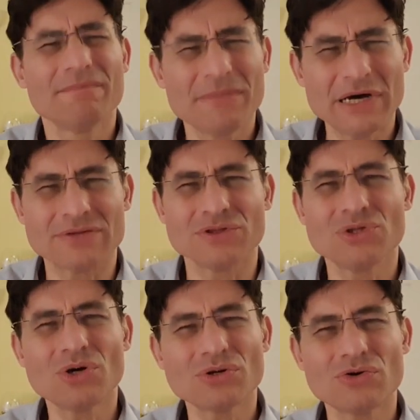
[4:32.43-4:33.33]
but
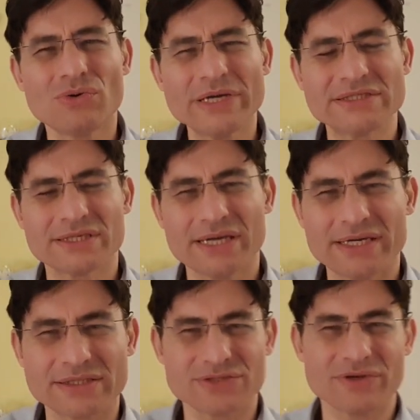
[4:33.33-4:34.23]
not always the
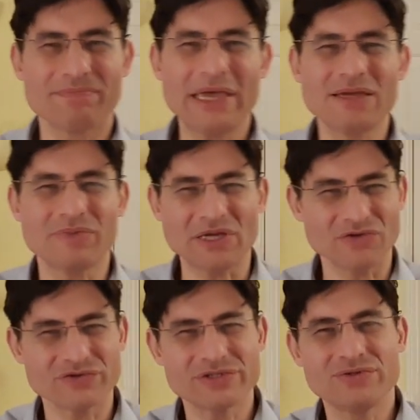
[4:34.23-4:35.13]
case. So it may be,
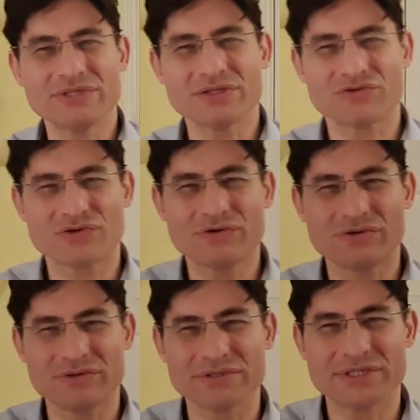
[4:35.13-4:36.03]
just using the
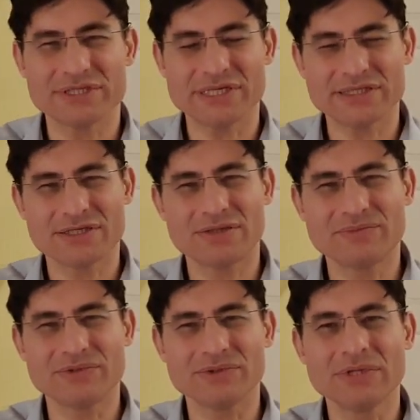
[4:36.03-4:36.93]
shoulder as the
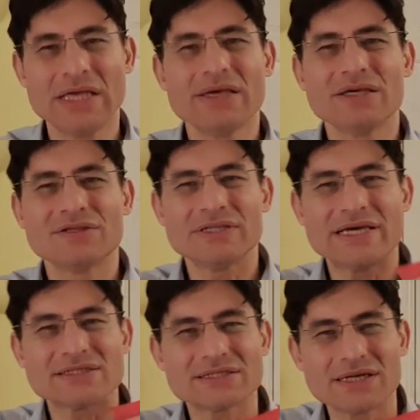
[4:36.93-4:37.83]
example, that
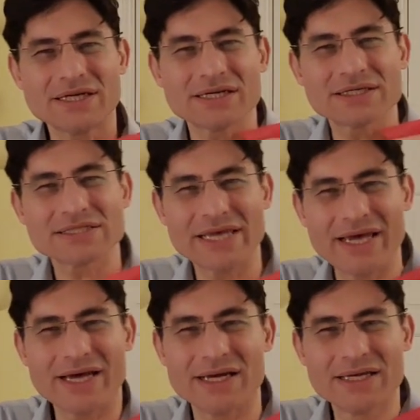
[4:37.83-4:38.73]
there's tightness
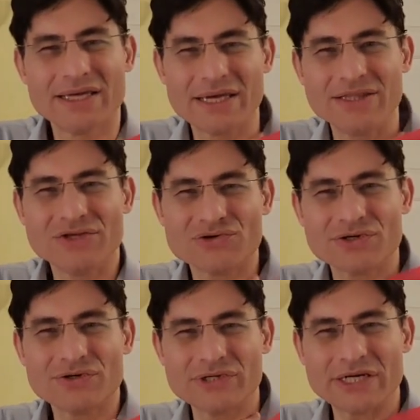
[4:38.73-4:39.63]
here in the
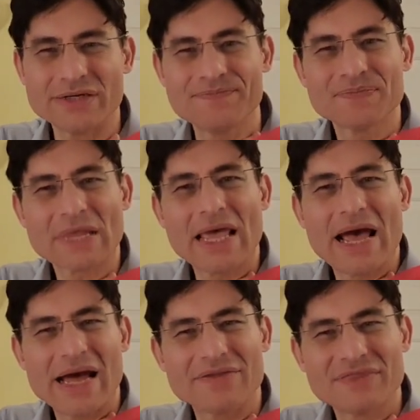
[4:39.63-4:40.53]
shoulder,
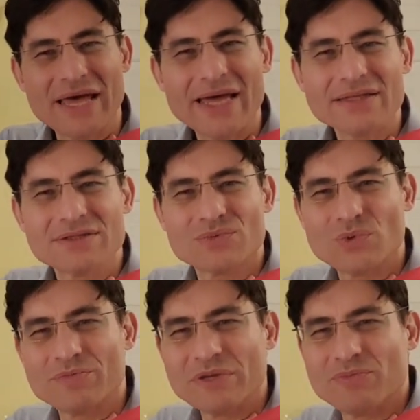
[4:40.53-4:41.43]
and that
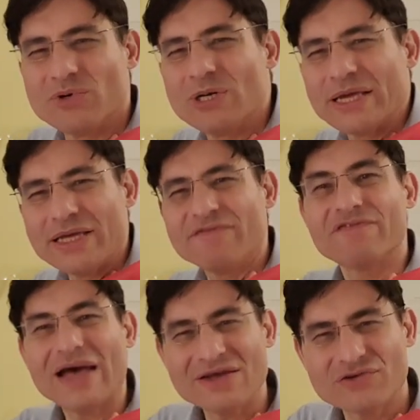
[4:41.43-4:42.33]
will be pulling
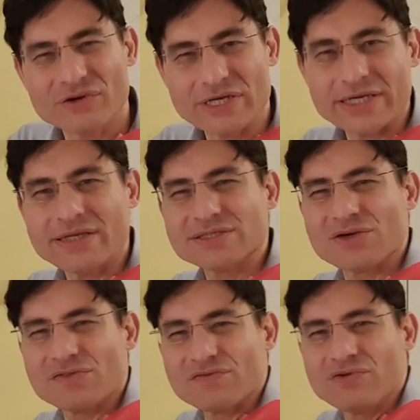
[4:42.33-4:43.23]
fascially, so
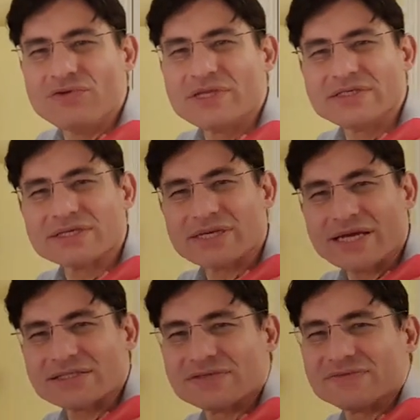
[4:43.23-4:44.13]
through these
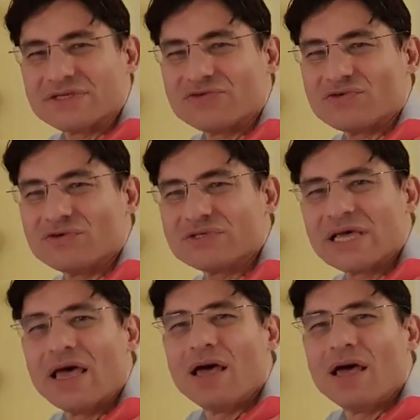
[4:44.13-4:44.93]
connective tissues